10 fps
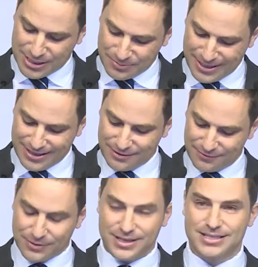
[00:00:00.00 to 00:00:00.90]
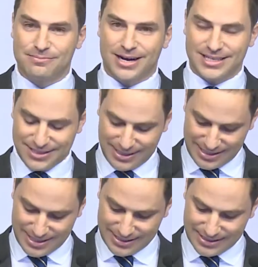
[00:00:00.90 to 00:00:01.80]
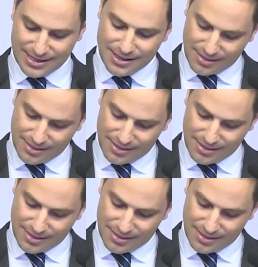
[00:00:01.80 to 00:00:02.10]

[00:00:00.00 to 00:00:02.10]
speaker for this masterclass.